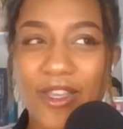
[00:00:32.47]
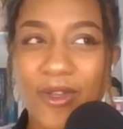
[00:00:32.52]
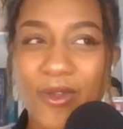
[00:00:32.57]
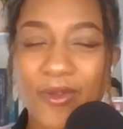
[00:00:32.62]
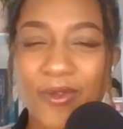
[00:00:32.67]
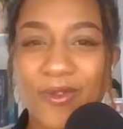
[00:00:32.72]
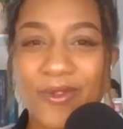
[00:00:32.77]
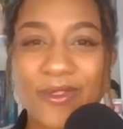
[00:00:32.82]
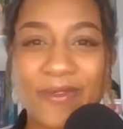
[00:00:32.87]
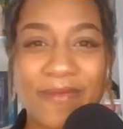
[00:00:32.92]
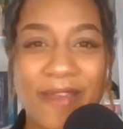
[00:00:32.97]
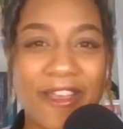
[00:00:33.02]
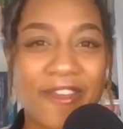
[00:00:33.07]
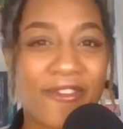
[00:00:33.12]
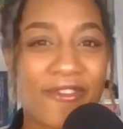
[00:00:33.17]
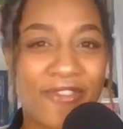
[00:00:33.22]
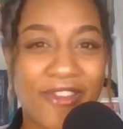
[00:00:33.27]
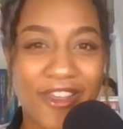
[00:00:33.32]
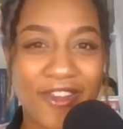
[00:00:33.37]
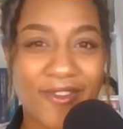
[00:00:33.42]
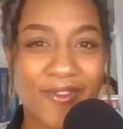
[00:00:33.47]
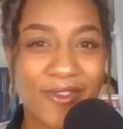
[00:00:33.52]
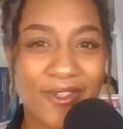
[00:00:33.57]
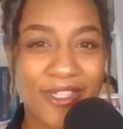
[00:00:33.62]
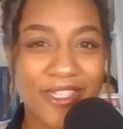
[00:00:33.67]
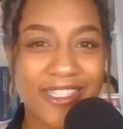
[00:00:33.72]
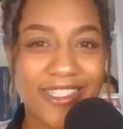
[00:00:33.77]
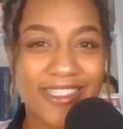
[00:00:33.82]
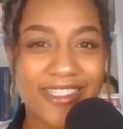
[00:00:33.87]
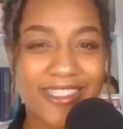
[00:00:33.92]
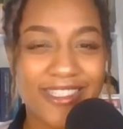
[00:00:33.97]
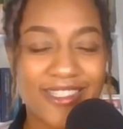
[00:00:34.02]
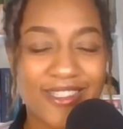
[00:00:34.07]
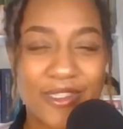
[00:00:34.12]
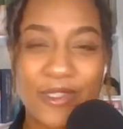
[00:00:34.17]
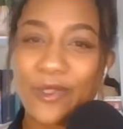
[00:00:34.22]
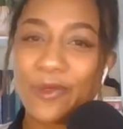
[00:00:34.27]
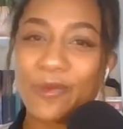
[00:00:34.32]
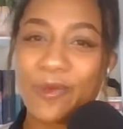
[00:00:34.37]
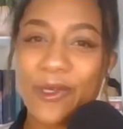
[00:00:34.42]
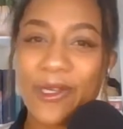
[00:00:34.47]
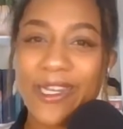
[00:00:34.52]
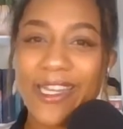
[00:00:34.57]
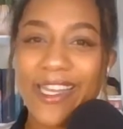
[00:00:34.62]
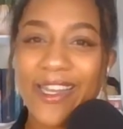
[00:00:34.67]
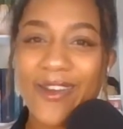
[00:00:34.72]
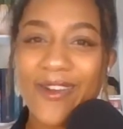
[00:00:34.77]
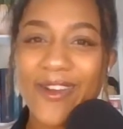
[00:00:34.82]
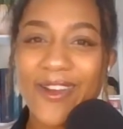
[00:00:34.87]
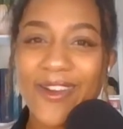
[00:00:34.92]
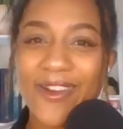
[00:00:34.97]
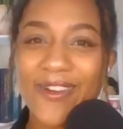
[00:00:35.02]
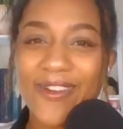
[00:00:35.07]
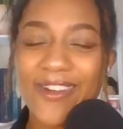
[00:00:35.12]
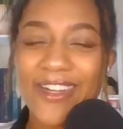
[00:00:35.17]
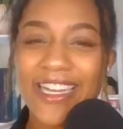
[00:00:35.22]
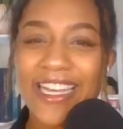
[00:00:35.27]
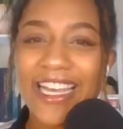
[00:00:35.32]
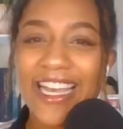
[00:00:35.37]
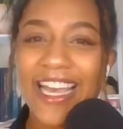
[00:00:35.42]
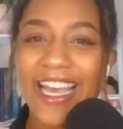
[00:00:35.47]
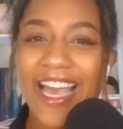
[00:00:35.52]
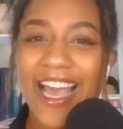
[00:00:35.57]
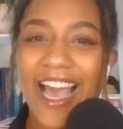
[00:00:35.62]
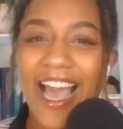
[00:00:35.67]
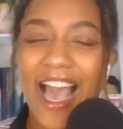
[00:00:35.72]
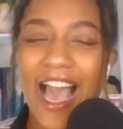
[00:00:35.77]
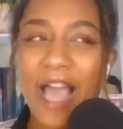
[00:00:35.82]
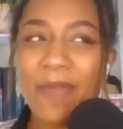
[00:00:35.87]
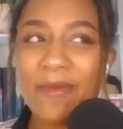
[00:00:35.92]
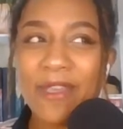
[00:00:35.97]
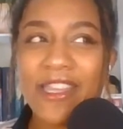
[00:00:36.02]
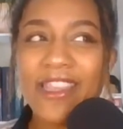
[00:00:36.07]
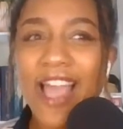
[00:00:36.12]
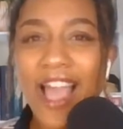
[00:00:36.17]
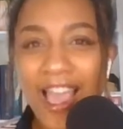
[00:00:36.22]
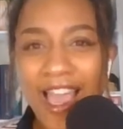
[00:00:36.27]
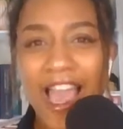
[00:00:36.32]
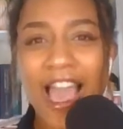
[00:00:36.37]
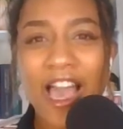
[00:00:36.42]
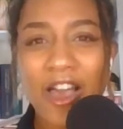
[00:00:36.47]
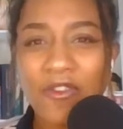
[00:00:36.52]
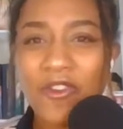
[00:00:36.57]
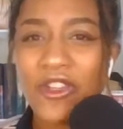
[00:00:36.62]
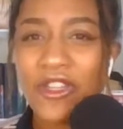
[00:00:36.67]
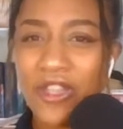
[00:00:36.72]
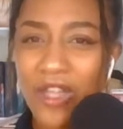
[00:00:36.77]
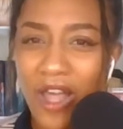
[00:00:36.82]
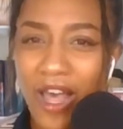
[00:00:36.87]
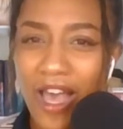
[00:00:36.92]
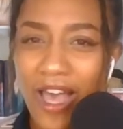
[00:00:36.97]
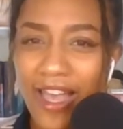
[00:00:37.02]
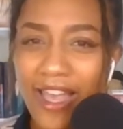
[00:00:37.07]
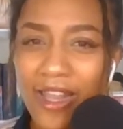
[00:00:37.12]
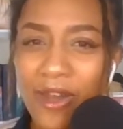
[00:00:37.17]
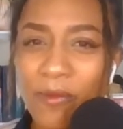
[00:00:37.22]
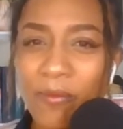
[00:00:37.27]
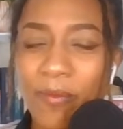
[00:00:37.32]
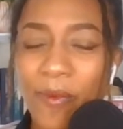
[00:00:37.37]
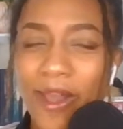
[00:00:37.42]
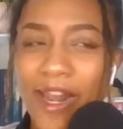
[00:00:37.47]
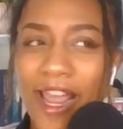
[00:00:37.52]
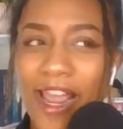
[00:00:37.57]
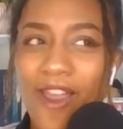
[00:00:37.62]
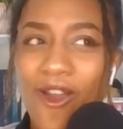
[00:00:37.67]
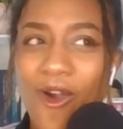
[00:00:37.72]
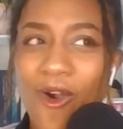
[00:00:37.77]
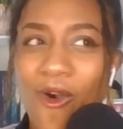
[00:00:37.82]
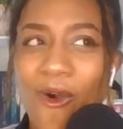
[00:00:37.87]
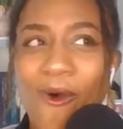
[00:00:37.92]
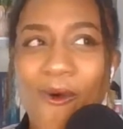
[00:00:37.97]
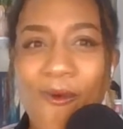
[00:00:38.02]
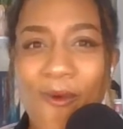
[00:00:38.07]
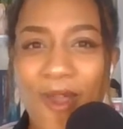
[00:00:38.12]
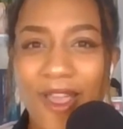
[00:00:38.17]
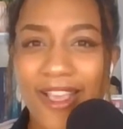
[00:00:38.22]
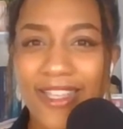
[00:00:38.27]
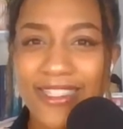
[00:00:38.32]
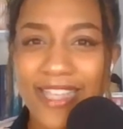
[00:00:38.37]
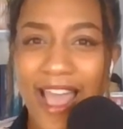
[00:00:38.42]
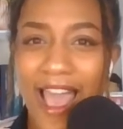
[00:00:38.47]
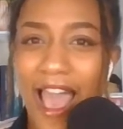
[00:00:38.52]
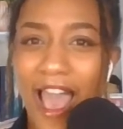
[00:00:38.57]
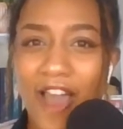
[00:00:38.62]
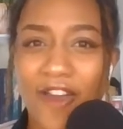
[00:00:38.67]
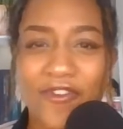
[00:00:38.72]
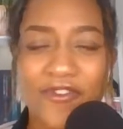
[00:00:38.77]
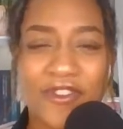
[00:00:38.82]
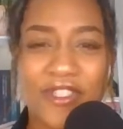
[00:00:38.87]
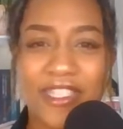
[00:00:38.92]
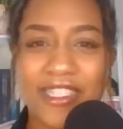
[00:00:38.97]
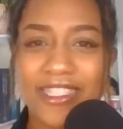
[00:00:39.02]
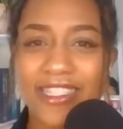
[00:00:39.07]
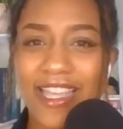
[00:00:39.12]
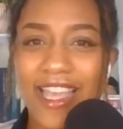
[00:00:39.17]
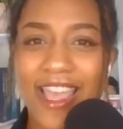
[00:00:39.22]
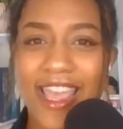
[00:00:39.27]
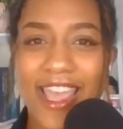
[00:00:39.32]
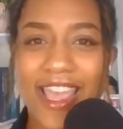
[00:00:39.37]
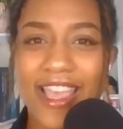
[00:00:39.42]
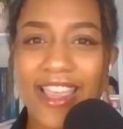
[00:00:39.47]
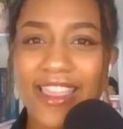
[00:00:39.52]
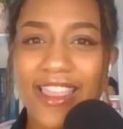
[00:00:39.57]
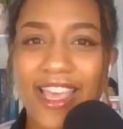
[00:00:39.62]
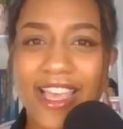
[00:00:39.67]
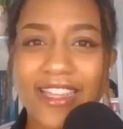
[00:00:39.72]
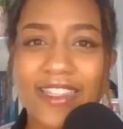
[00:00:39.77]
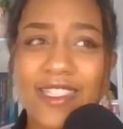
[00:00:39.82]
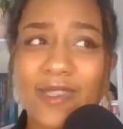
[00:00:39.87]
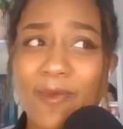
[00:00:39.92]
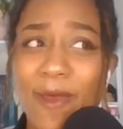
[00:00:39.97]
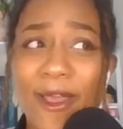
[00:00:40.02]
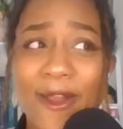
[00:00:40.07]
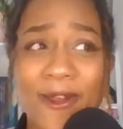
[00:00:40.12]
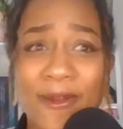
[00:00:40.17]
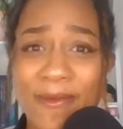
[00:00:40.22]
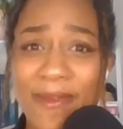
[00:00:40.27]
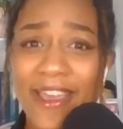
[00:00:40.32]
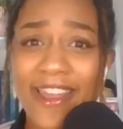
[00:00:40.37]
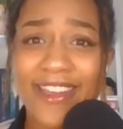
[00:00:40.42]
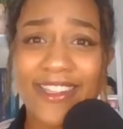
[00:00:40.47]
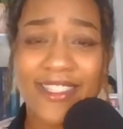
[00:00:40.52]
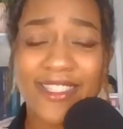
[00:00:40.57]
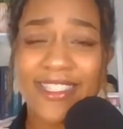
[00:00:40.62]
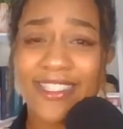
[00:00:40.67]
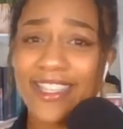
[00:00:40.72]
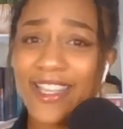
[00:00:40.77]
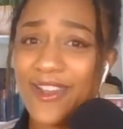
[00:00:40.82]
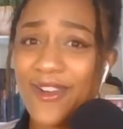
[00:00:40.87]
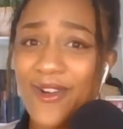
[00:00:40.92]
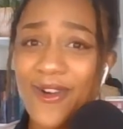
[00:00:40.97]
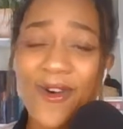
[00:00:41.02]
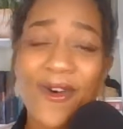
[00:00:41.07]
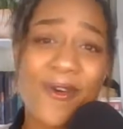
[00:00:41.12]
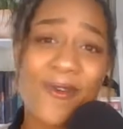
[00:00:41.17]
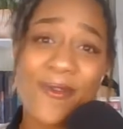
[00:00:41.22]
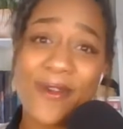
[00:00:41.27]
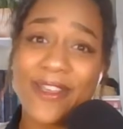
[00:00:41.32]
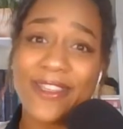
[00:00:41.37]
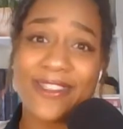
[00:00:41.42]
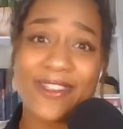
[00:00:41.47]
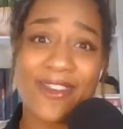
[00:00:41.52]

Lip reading: who's my favorite superhero, I mean, I have a lot, but I always have to say that Spider-Man is just like always